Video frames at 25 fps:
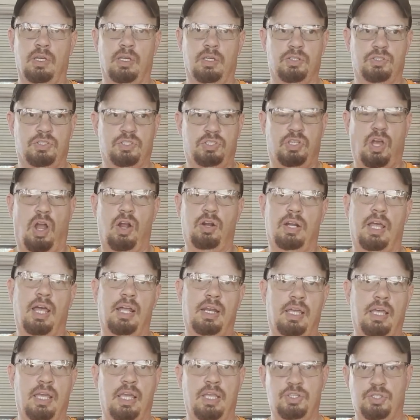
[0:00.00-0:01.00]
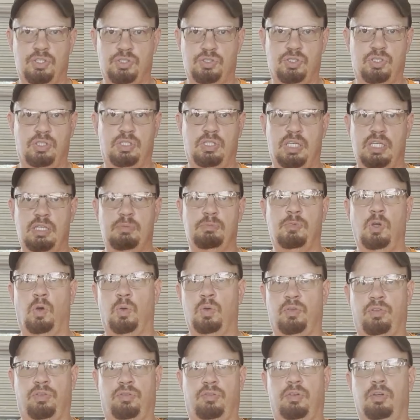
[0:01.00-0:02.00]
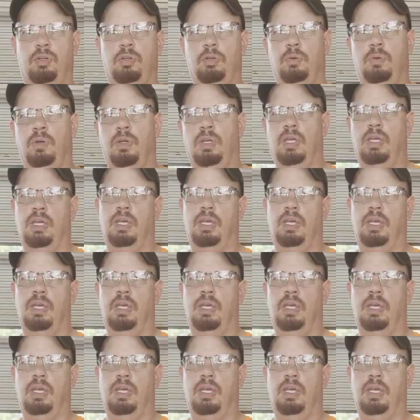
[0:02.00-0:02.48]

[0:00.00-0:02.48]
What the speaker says: start on it and just keep going through